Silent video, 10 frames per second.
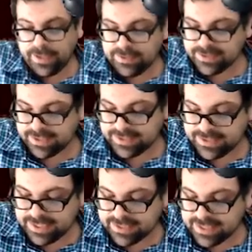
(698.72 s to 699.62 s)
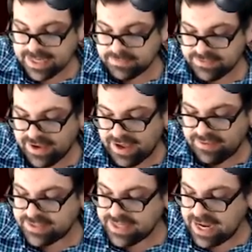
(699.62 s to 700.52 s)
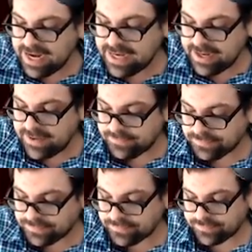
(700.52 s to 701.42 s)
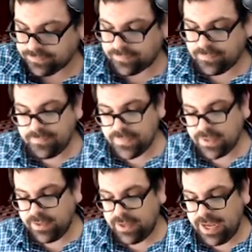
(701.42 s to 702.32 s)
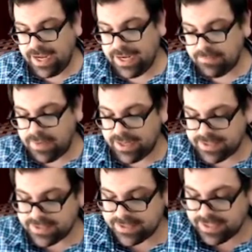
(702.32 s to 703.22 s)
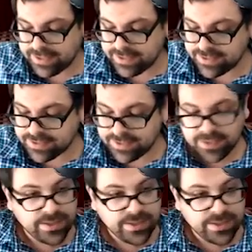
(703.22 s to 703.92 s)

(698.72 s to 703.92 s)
16 times 5 is 80. 80 minus 6,